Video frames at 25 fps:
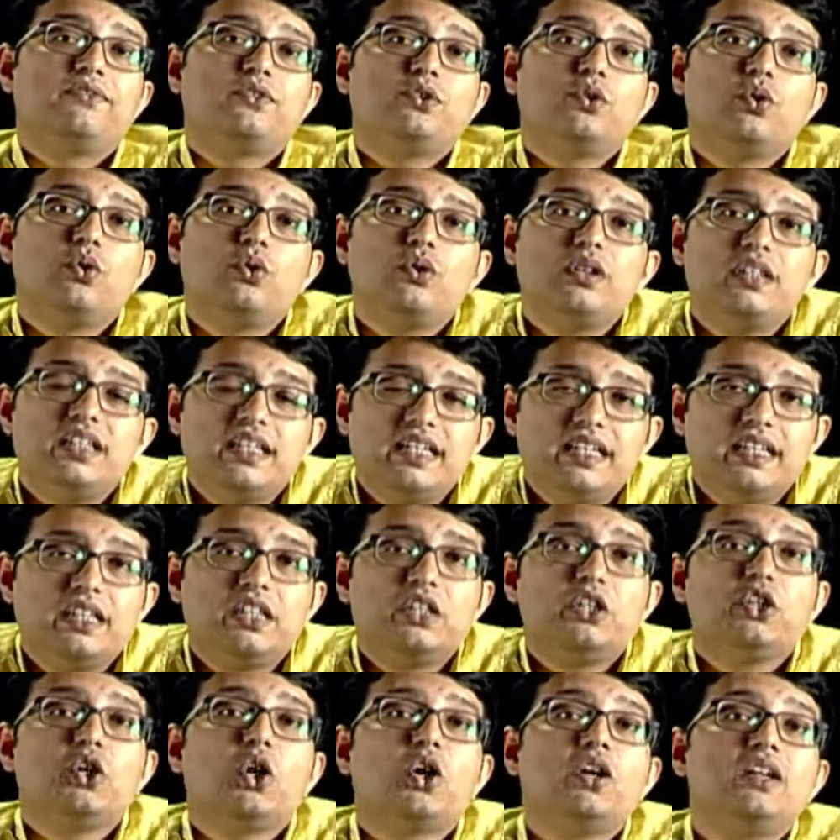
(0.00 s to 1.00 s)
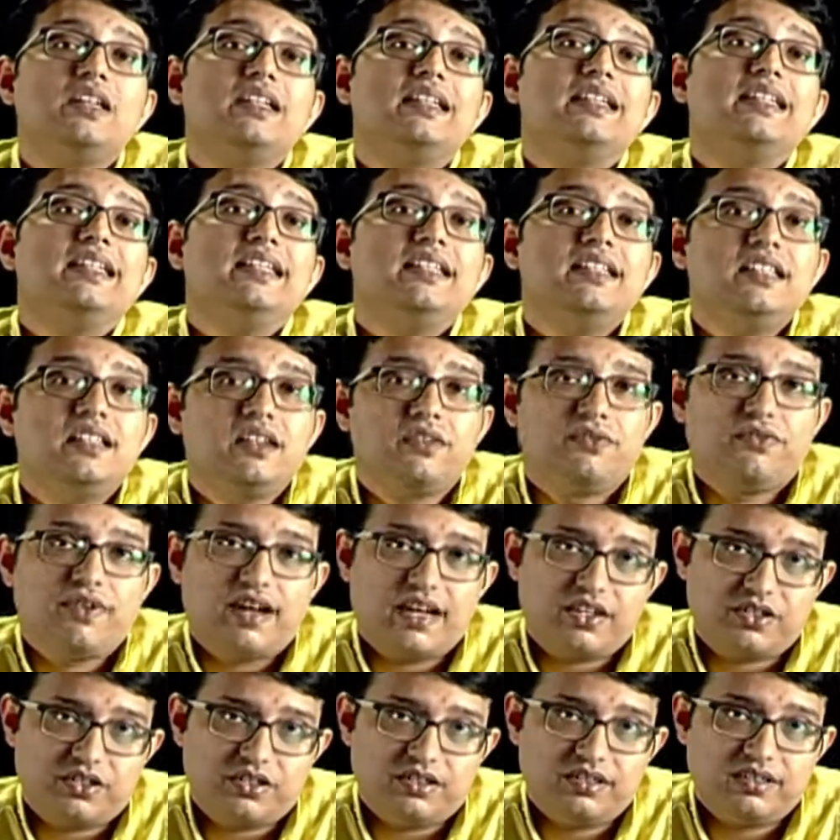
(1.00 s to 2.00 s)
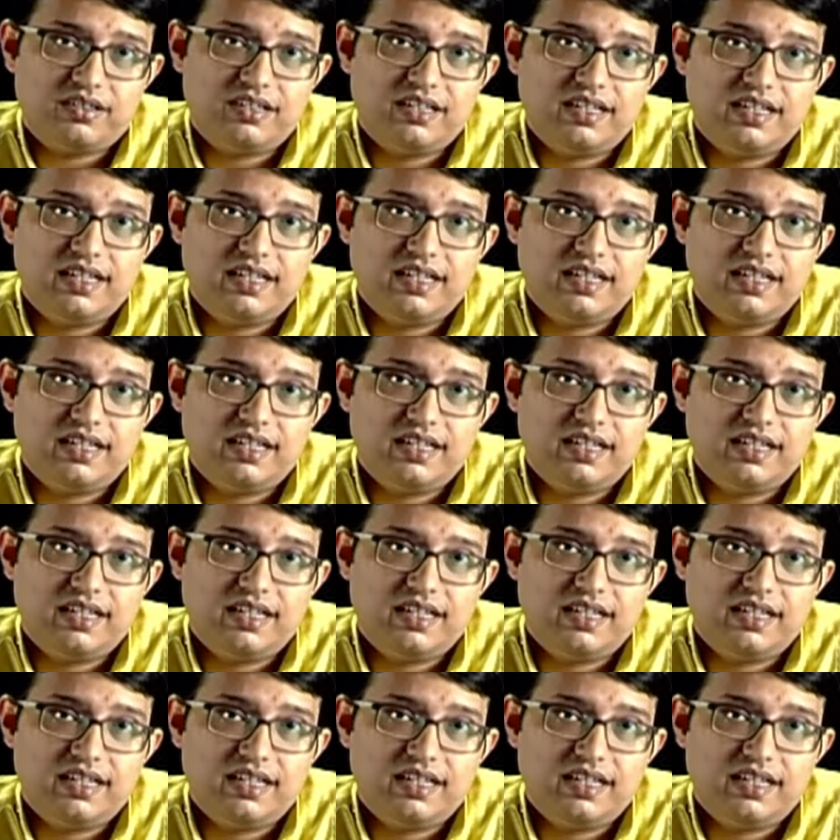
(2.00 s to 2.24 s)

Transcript: told in a non-linear fashion,